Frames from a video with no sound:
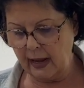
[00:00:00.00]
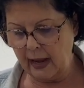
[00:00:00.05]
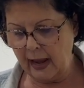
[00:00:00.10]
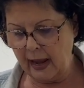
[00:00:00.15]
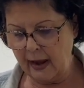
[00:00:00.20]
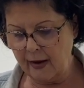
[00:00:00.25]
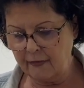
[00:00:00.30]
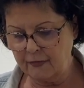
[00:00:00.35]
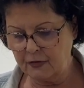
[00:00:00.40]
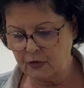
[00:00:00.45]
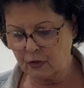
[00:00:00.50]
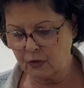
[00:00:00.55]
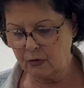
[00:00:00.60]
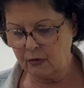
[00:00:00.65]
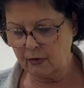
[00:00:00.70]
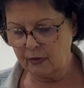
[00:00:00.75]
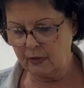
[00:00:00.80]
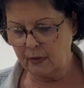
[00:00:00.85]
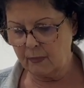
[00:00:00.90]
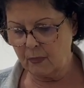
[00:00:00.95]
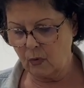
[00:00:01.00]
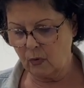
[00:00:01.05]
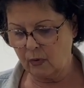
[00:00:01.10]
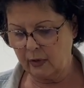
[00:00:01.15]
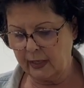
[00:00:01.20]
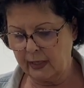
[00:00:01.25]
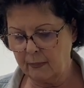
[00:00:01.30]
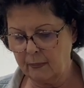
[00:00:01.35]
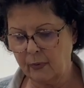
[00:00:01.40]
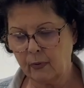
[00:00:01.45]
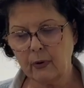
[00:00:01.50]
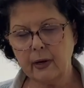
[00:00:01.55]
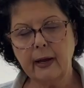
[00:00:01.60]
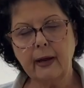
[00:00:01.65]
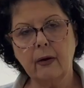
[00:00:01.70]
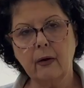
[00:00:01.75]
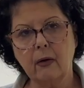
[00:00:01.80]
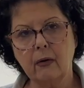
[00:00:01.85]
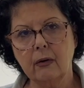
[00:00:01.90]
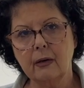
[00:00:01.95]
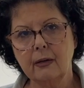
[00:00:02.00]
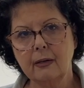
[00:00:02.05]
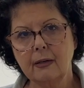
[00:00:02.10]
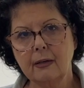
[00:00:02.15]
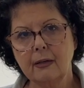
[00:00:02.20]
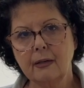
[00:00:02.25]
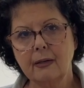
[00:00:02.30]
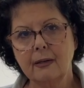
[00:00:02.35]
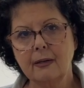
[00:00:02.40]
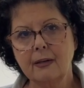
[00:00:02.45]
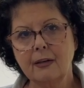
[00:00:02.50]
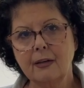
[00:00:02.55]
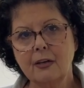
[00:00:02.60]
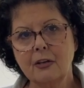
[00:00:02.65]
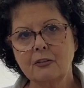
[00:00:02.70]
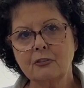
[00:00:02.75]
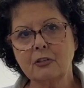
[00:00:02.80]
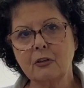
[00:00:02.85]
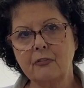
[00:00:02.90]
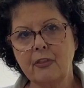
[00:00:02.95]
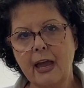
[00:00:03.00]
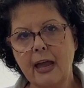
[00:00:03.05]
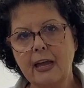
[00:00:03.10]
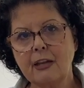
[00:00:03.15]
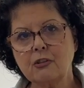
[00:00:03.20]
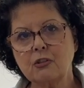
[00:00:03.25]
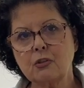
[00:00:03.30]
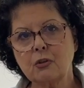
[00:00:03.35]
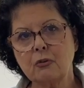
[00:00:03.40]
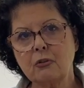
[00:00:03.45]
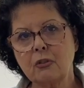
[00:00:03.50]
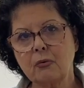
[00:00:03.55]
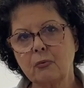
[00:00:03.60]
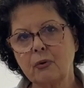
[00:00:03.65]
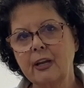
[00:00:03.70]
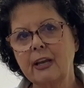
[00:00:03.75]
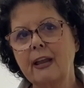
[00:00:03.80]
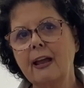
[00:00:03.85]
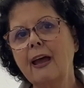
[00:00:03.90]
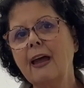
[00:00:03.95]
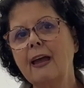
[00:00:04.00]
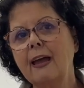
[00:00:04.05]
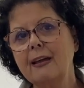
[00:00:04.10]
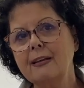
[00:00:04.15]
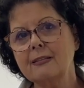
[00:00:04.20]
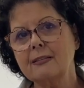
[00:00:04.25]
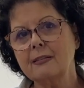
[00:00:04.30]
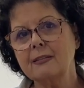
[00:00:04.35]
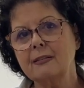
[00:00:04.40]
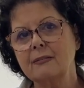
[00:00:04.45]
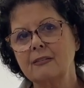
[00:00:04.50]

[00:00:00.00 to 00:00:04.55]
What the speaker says: after the morning prayer. So that's your 3 days.